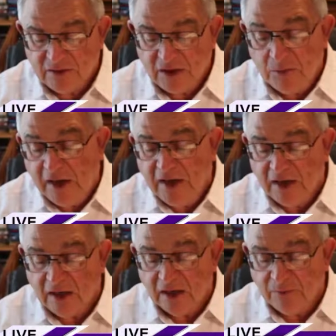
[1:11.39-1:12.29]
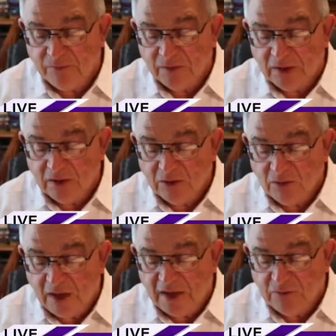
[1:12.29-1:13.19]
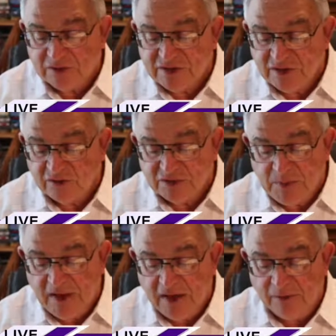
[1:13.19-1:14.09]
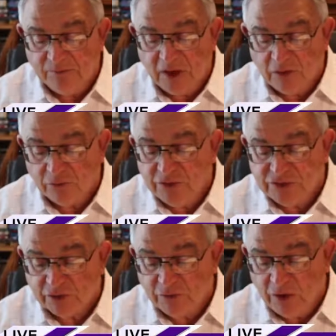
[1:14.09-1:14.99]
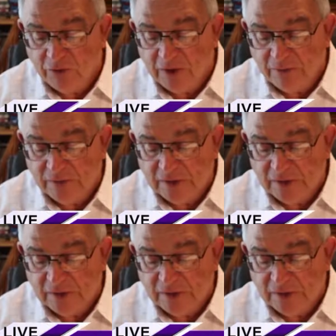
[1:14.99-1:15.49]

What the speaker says: Immediately, while he was still speaking, a rooster crowed.